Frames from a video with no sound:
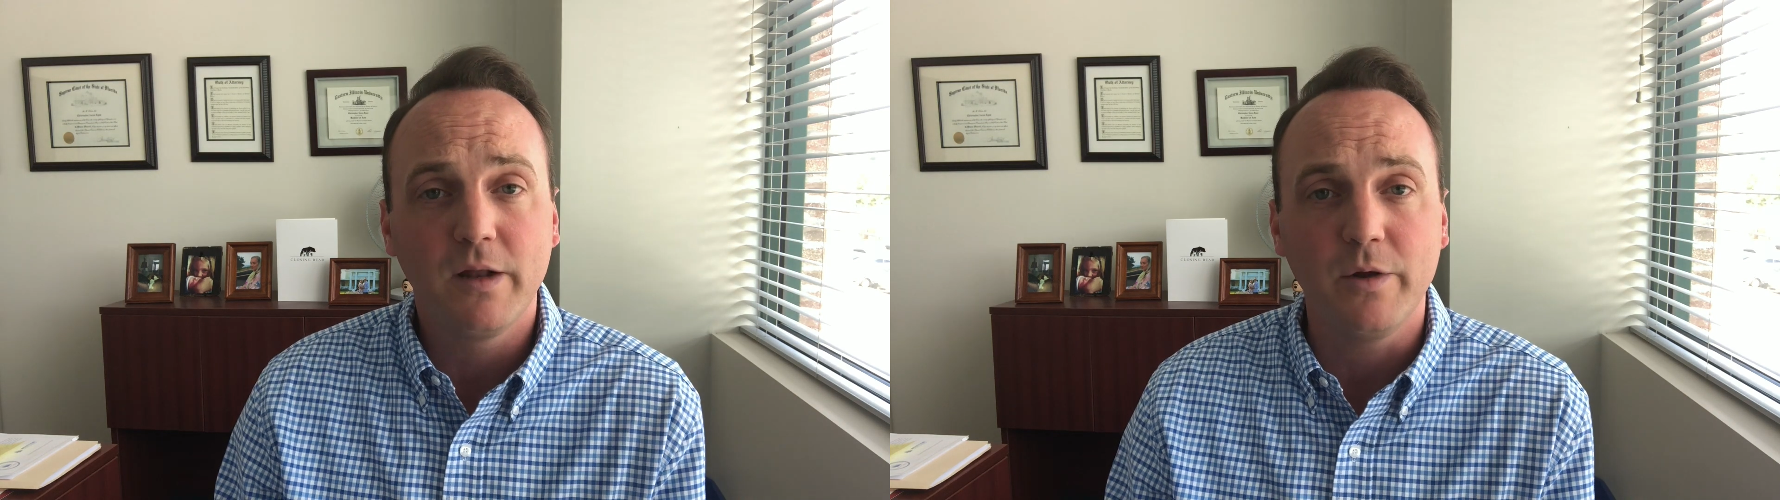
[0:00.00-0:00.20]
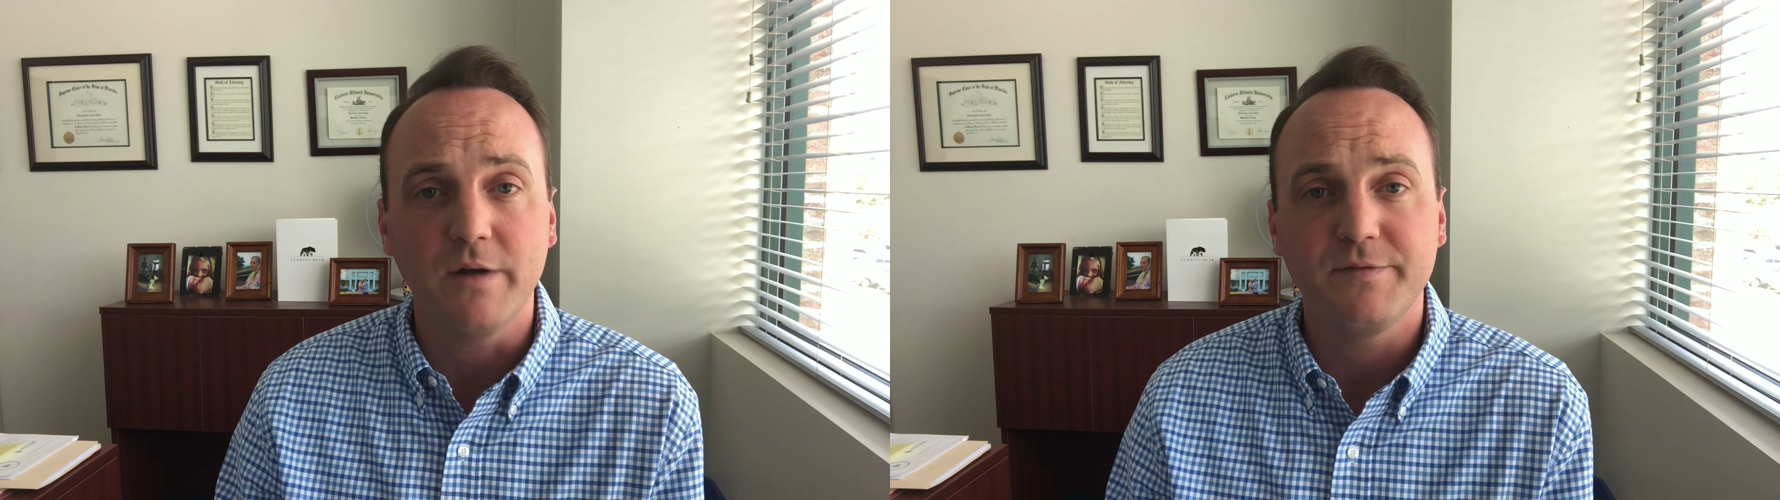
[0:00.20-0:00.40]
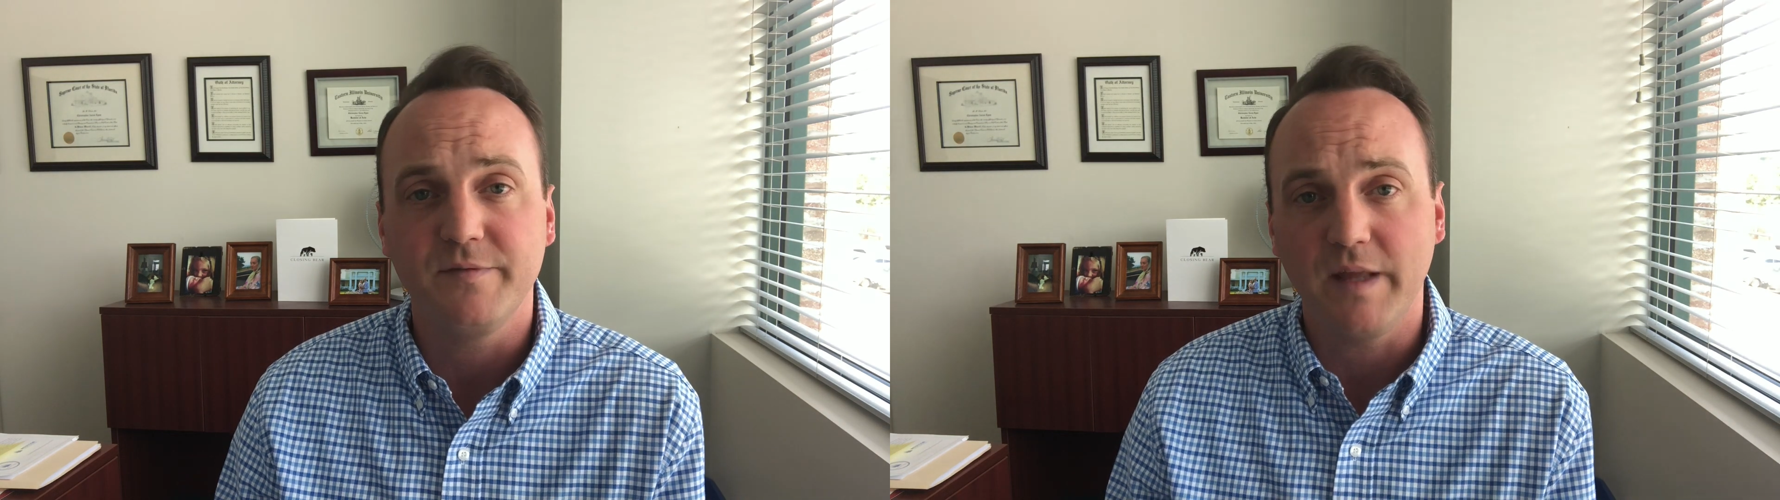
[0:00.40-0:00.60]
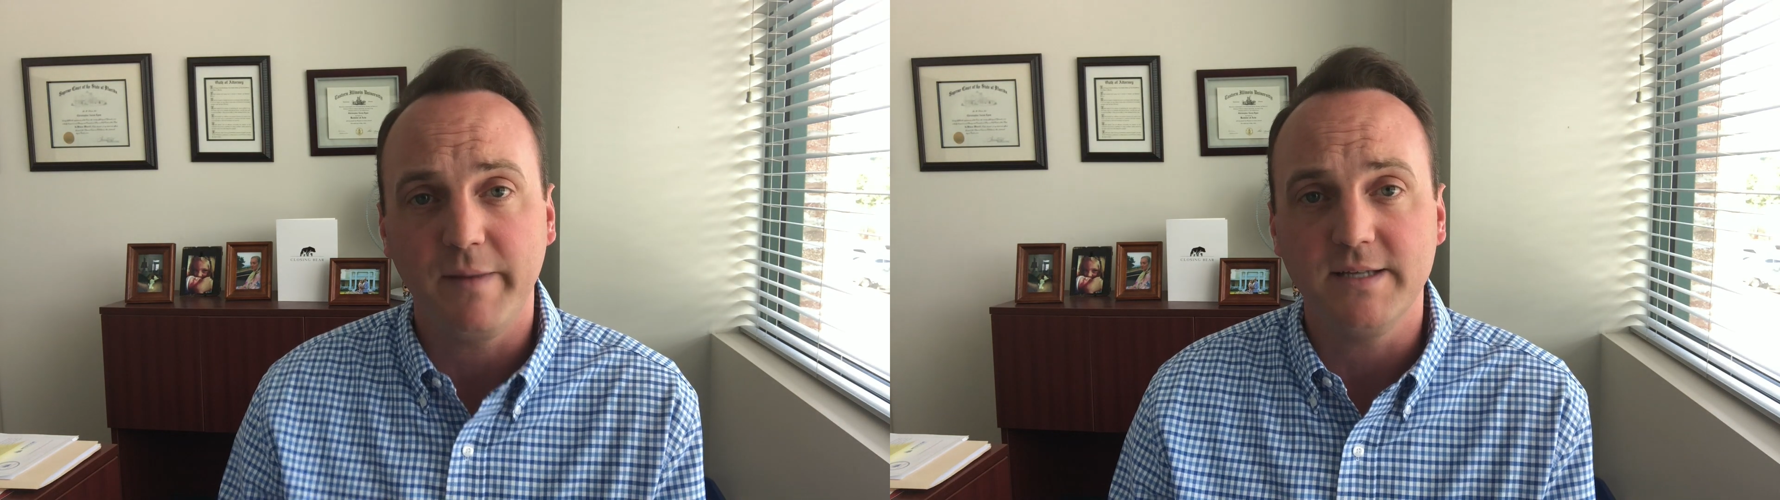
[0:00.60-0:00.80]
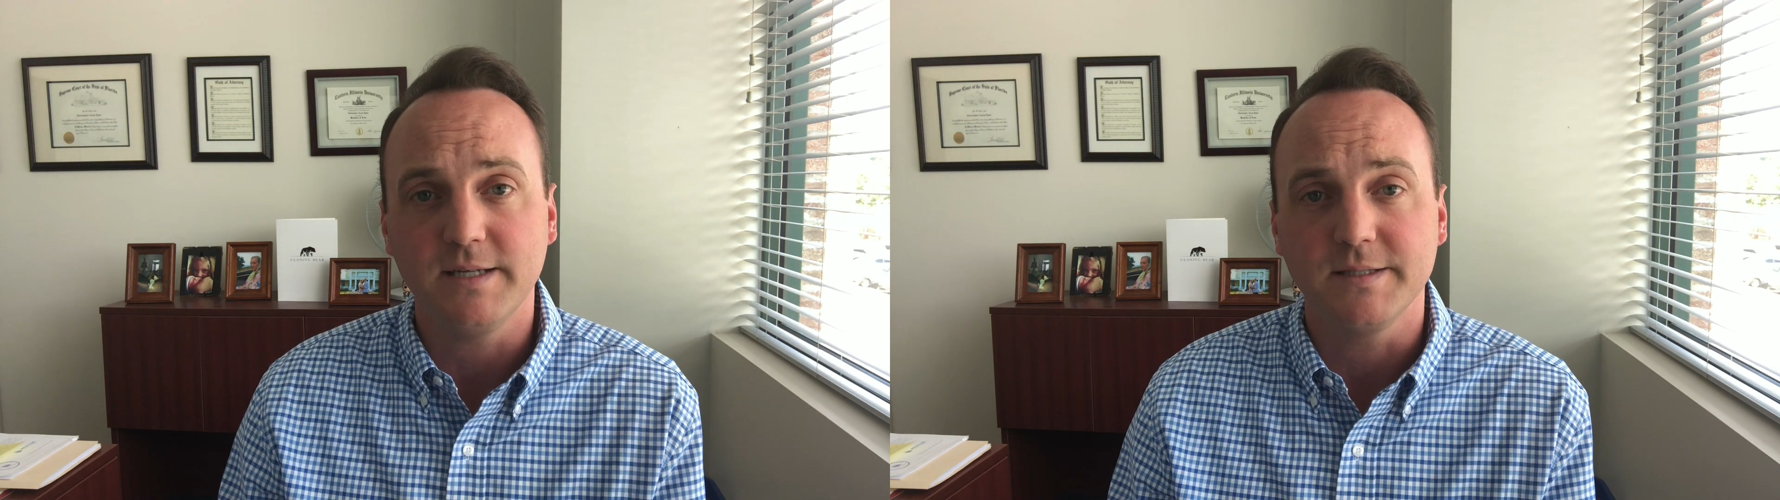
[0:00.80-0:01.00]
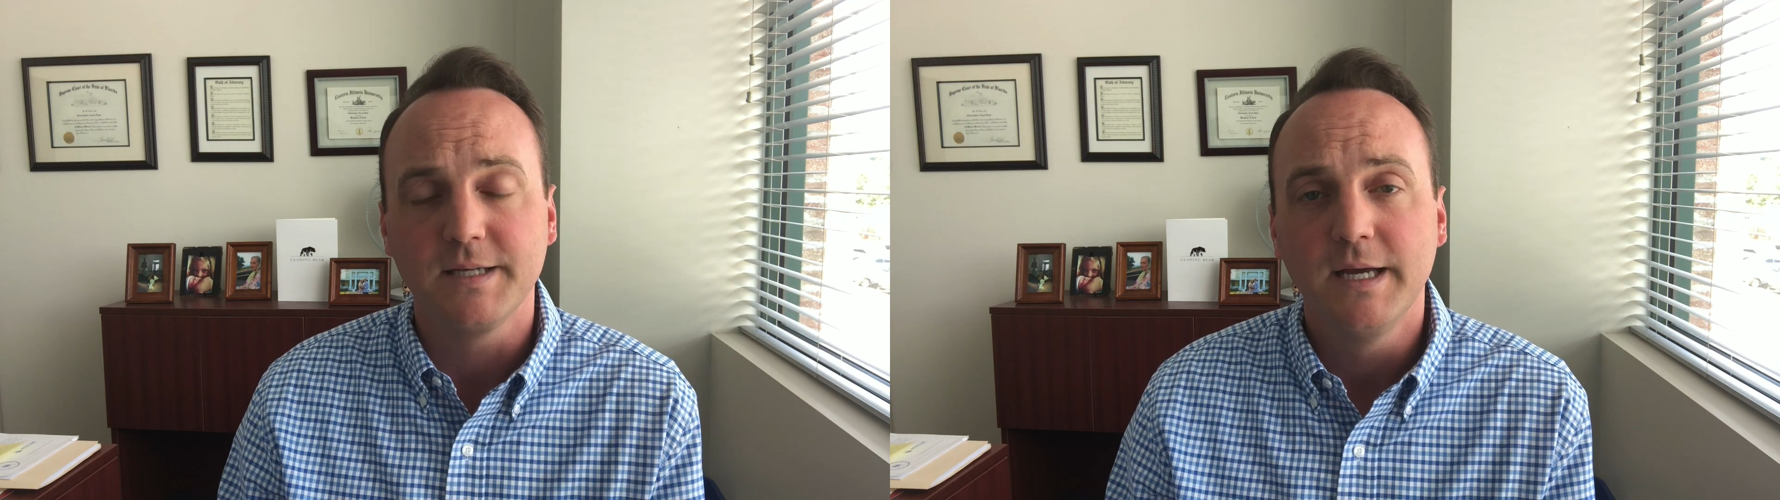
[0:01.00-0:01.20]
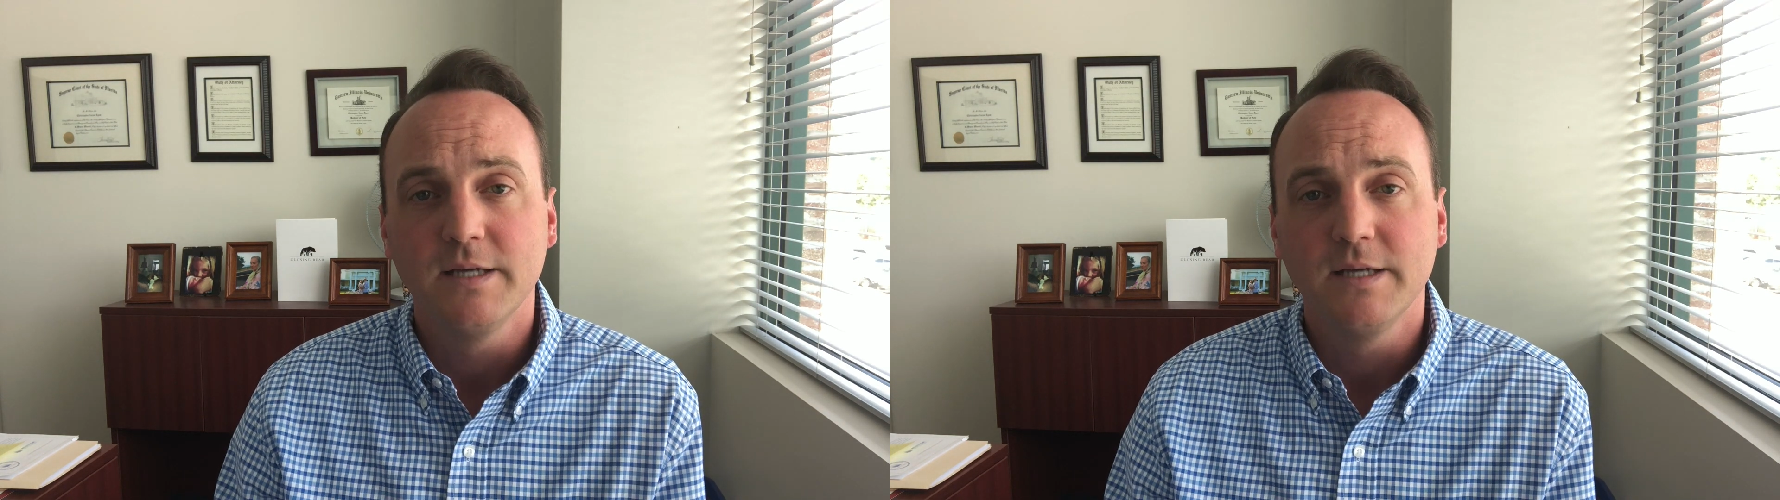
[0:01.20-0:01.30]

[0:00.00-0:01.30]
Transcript: loan off, if that makes sense.